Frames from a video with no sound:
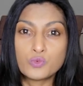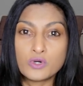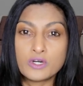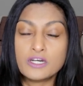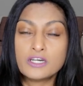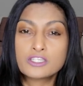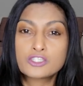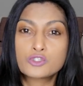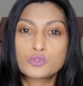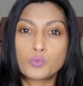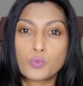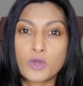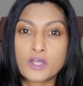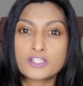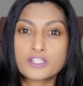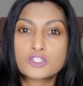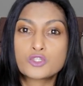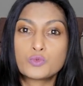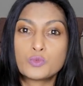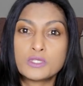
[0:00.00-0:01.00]
works
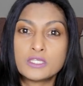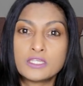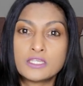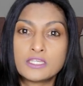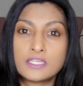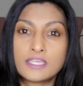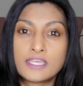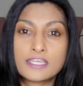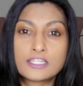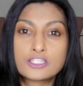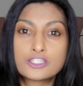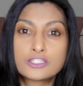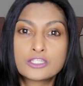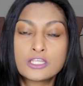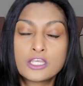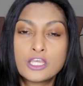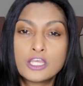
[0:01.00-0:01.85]
once we get